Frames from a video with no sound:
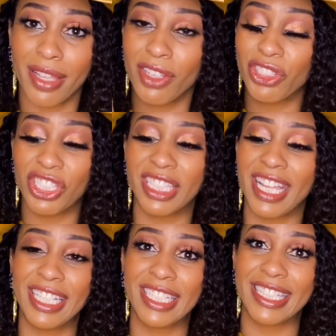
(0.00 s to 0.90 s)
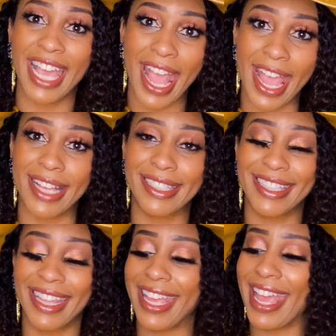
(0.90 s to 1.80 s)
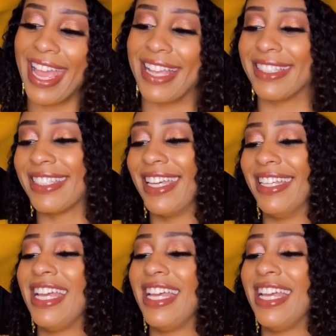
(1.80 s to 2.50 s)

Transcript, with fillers: They're just, they just can't. So they can't.